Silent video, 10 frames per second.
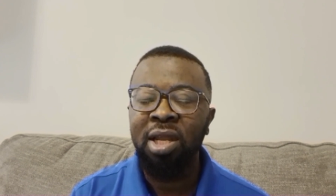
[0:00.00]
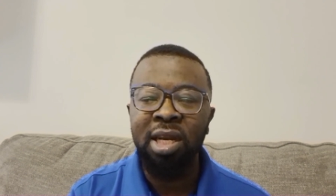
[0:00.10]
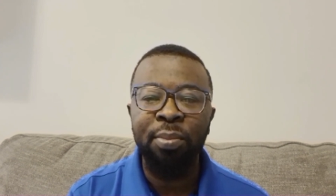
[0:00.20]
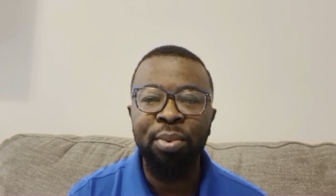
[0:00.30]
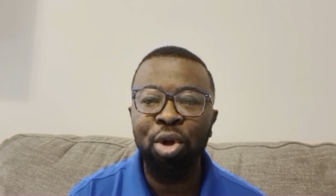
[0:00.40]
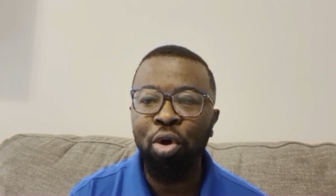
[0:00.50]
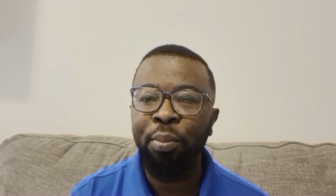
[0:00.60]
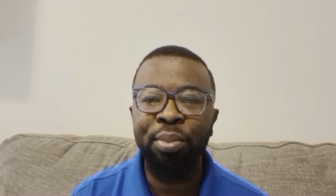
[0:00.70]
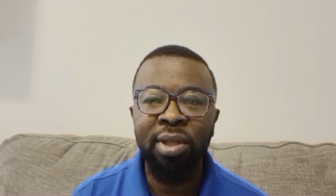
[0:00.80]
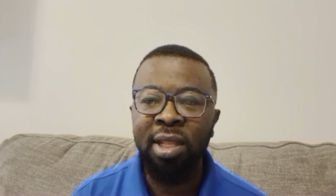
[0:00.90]
the
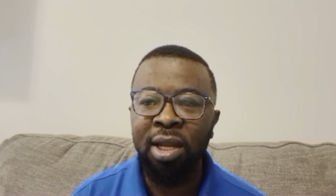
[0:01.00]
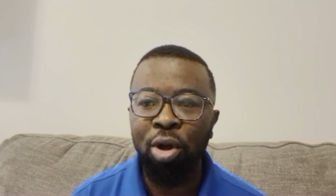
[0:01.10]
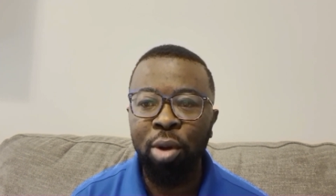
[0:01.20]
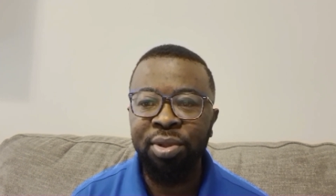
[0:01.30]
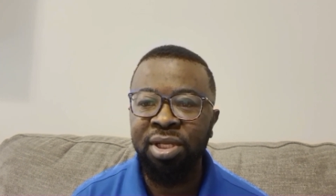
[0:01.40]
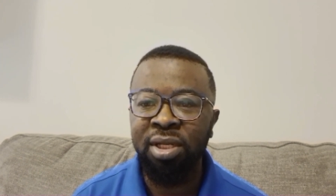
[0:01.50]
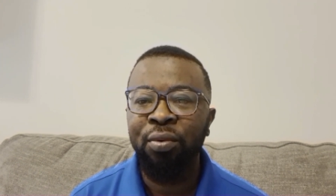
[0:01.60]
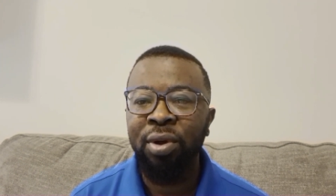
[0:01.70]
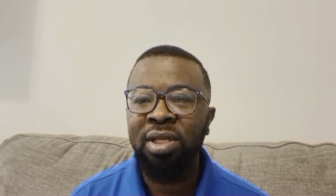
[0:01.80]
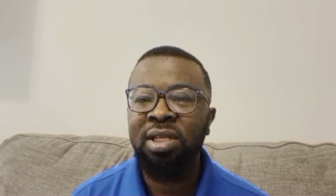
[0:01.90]
pre-computed option,
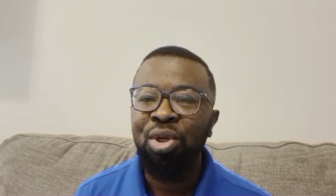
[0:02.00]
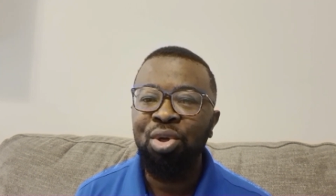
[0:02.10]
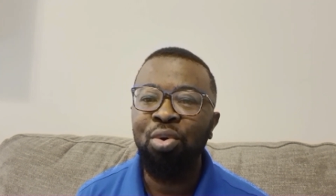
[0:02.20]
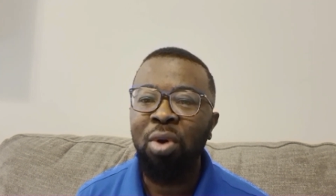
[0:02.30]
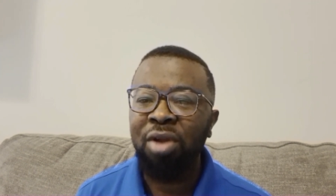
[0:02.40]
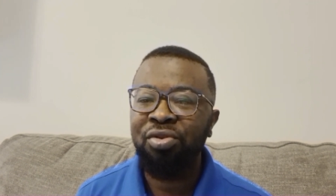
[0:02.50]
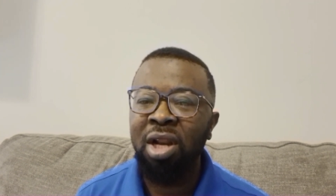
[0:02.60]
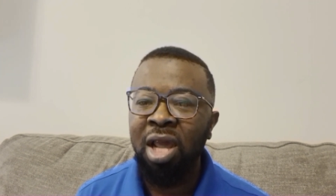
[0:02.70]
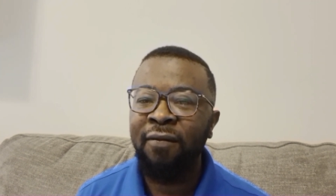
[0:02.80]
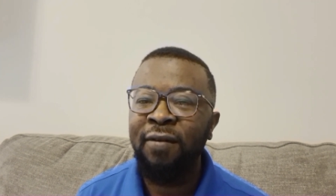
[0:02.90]
which you
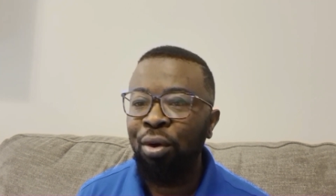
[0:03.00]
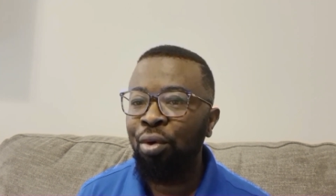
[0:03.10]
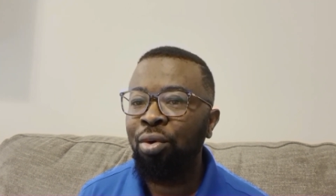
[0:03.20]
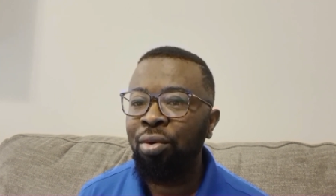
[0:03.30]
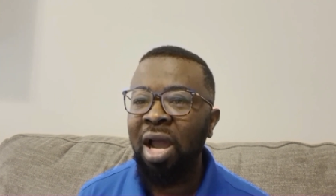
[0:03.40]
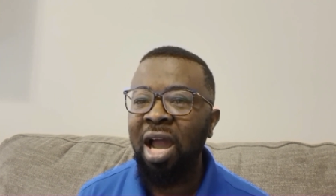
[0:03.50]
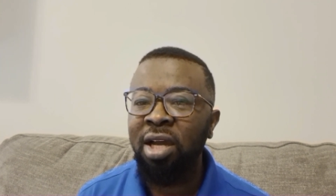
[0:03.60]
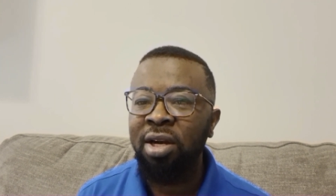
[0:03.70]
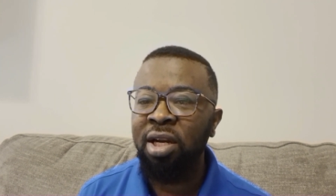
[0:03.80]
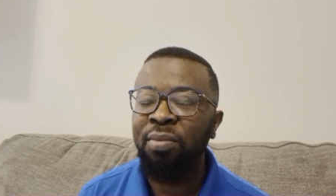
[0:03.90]
actually have the loan
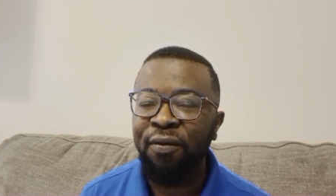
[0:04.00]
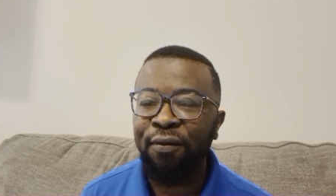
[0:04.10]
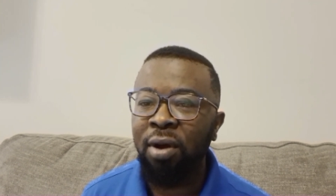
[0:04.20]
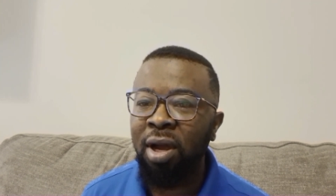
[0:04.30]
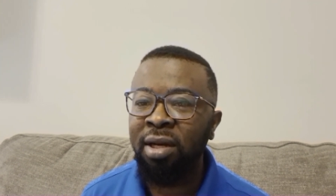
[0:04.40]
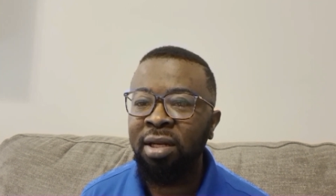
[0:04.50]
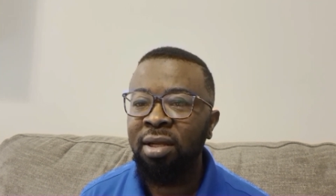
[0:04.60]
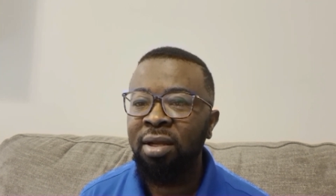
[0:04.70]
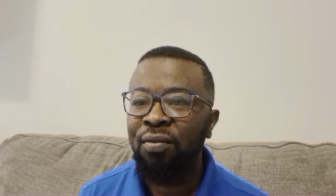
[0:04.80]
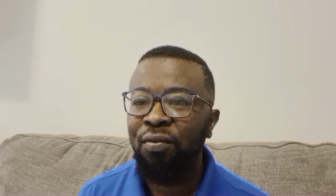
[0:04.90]
agreed beforehand
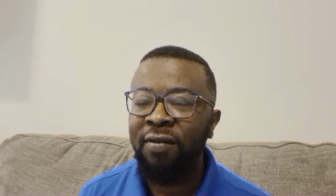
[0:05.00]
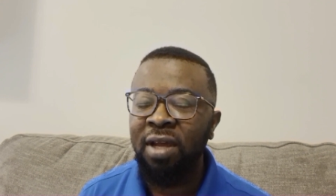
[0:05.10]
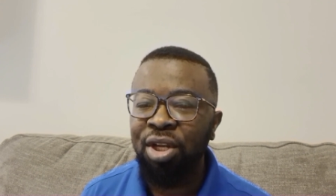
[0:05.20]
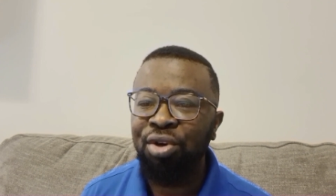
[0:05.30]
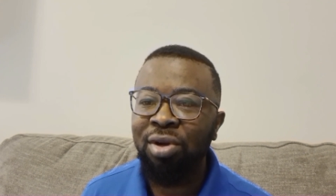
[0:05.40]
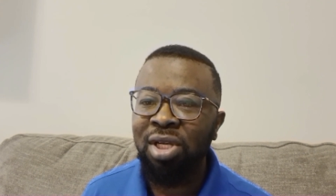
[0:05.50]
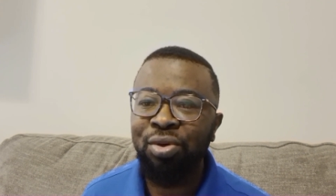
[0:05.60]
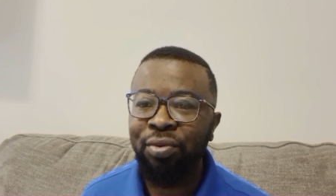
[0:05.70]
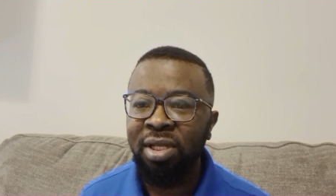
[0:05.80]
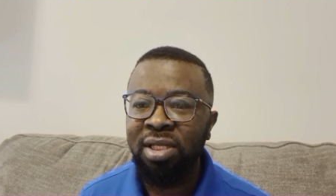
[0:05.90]
with the
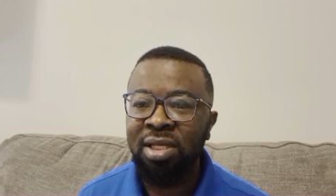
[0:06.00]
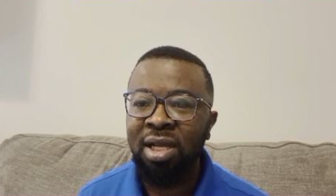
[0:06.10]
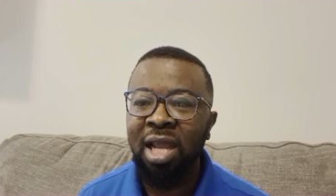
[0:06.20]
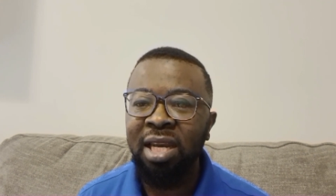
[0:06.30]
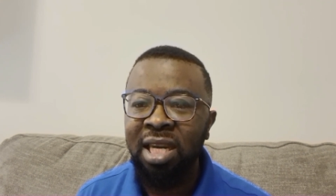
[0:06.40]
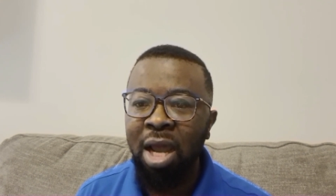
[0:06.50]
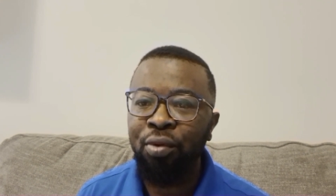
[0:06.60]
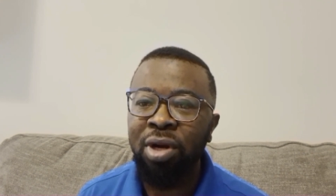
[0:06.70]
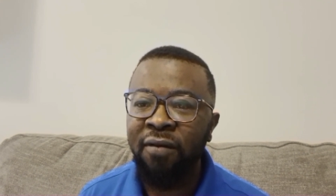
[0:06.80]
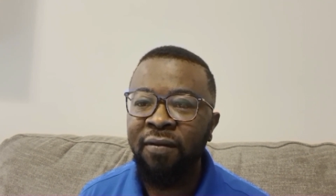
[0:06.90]
interest rates, and that
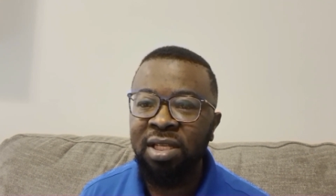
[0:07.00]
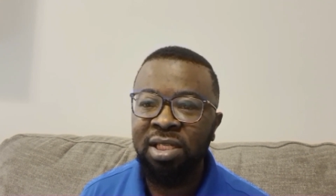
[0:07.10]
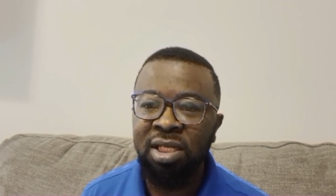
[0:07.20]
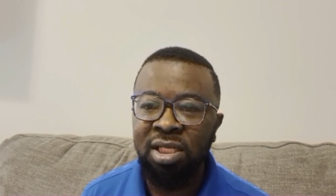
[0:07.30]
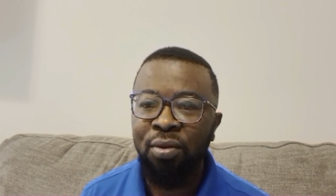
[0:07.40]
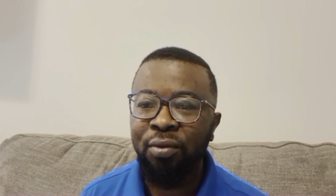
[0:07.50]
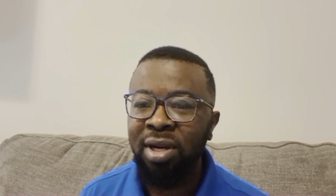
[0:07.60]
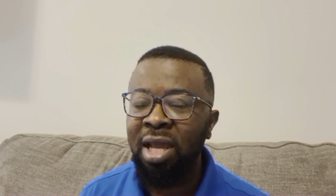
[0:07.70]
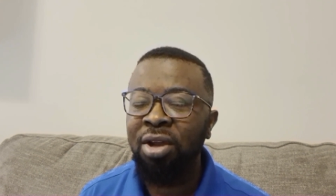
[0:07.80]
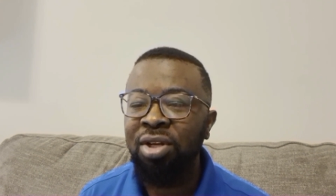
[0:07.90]
will never change
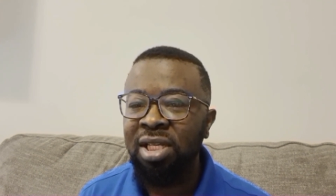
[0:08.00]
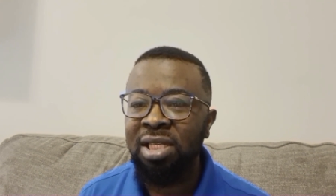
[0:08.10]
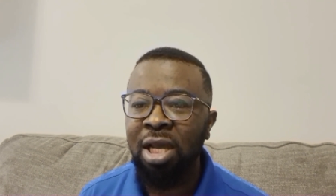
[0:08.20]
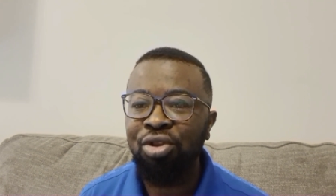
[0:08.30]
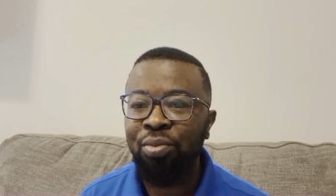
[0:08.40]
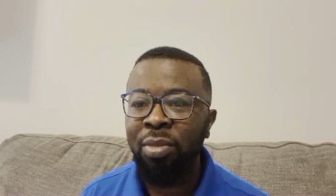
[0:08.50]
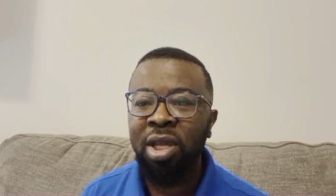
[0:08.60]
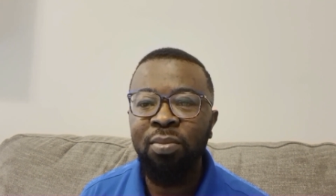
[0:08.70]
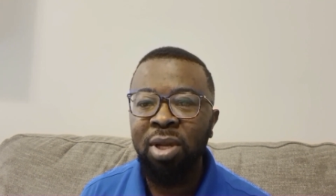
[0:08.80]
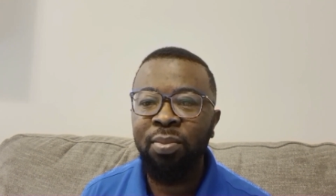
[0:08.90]
whether you decide to
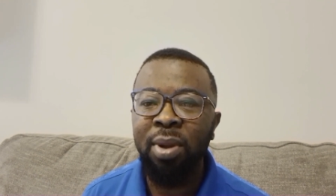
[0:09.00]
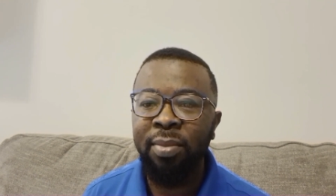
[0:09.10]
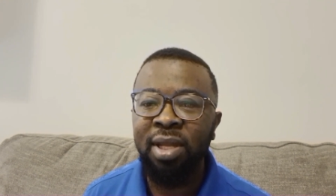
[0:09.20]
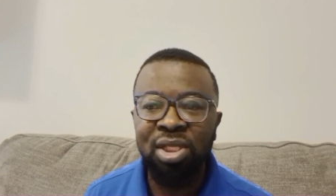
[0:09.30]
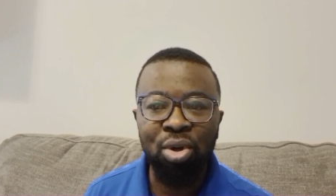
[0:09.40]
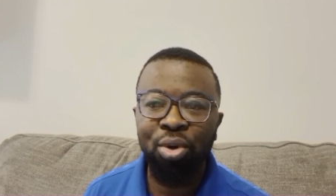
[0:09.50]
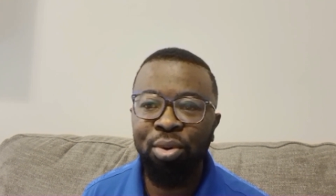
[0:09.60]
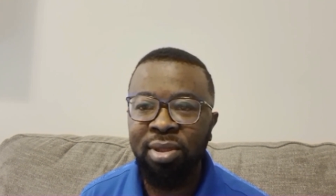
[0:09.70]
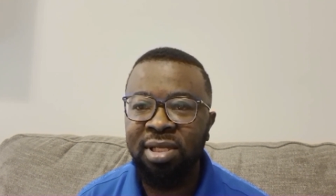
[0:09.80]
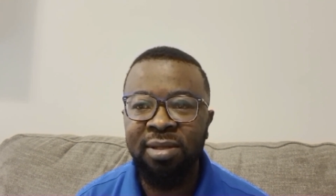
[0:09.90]
make big payments or
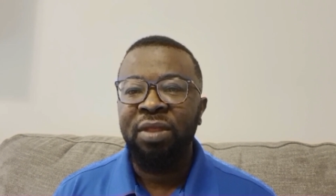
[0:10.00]
not.